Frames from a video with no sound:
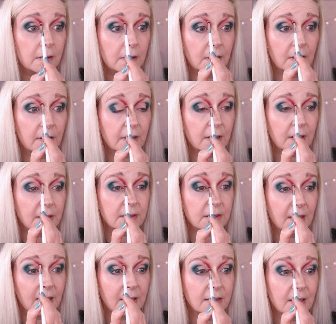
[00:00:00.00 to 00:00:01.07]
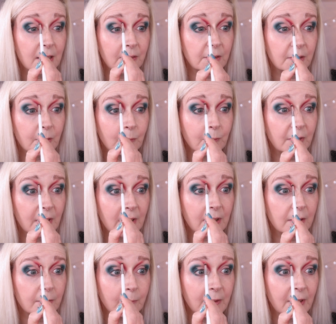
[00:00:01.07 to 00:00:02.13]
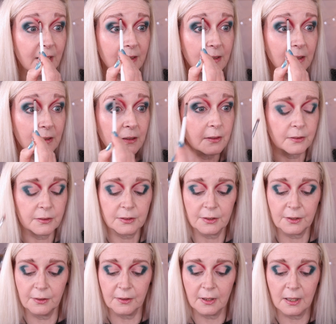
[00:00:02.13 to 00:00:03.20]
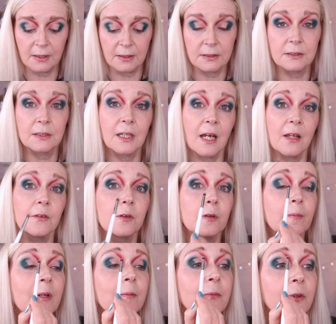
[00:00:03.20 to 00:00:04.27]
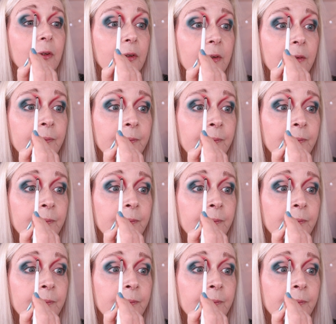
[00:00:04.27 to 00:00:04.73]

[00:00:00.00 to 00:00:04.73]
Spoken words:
Now that that's laid down, I can work on blending those two colours together a bit more.